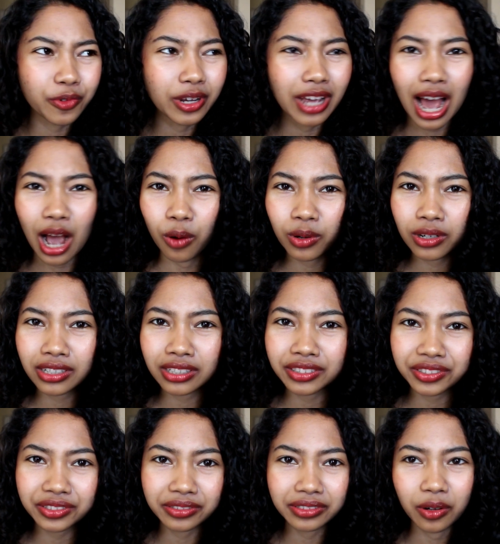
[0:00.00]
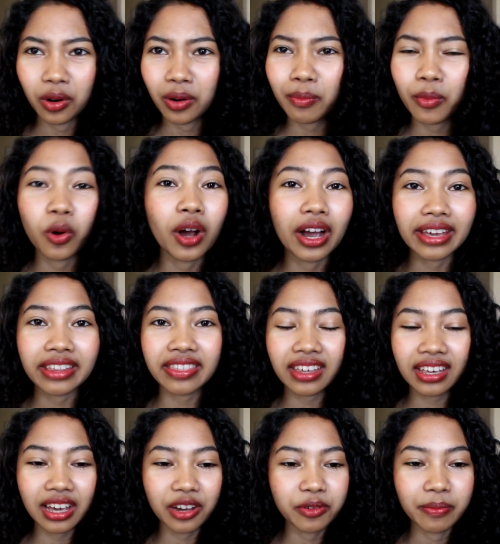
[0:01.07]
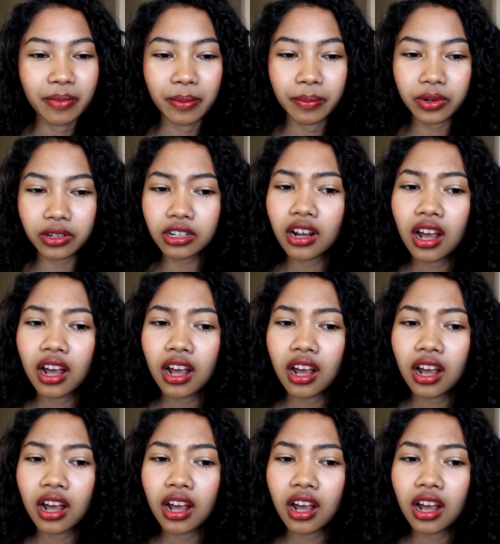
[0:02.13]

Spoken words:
hours or more, I think I remember.